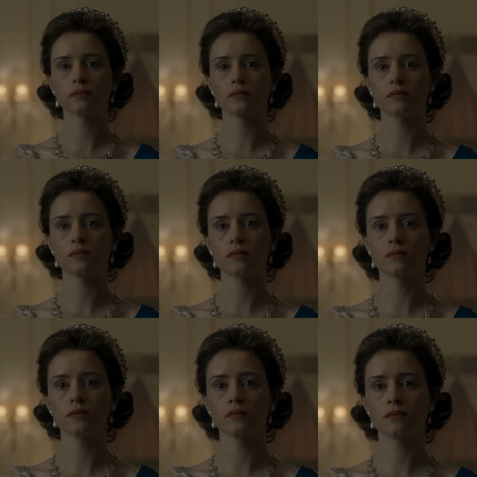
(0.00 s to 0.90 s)

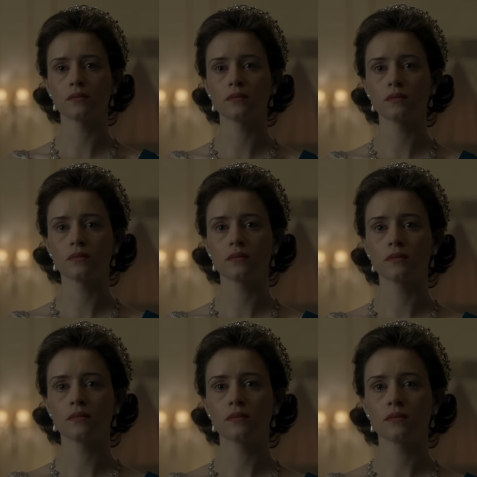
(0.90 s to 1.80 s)

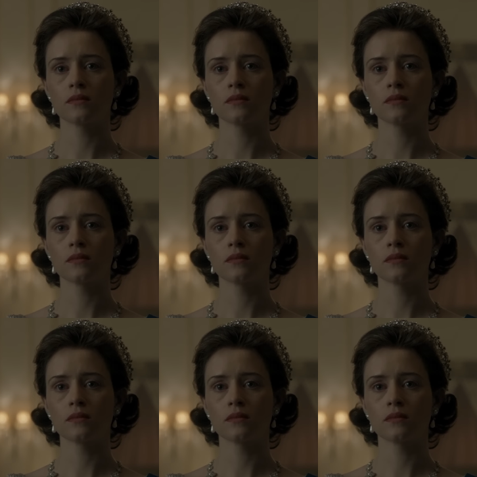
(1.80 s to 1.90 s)
(no one is talking)